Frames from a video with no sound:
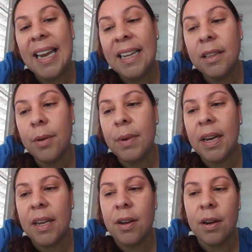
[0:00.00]
in the
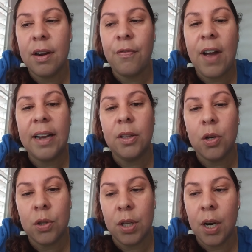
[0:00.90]
reading you're gonna find
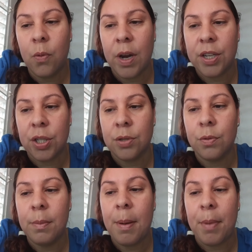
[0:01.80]
those three questions.
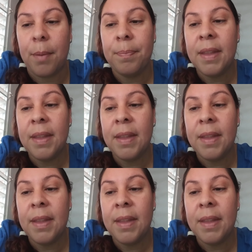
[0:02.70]
Remember,